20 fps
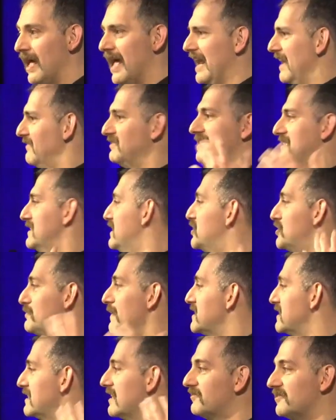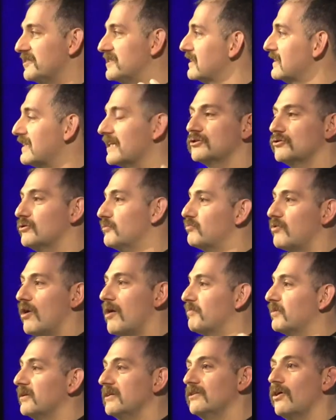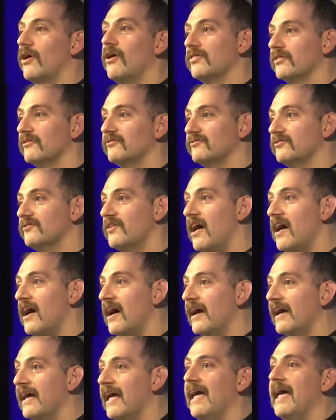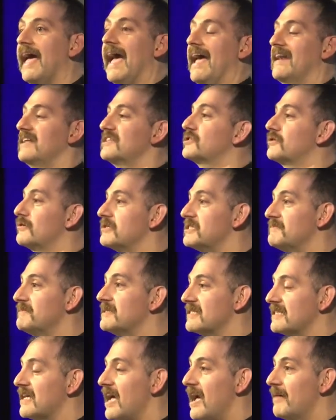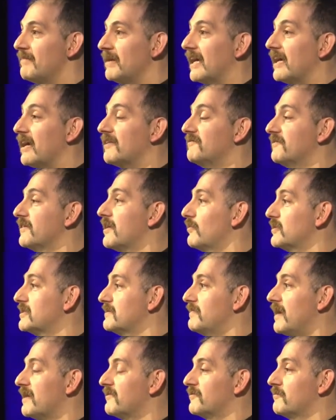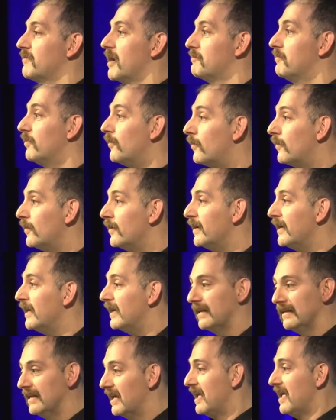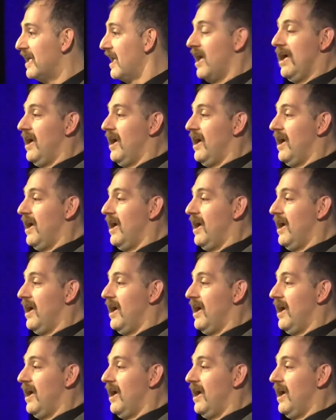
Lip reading: I have to teach myself intellectual property law on the fly, and it's Christmas time, and I gotta figure out what to buy for my boy,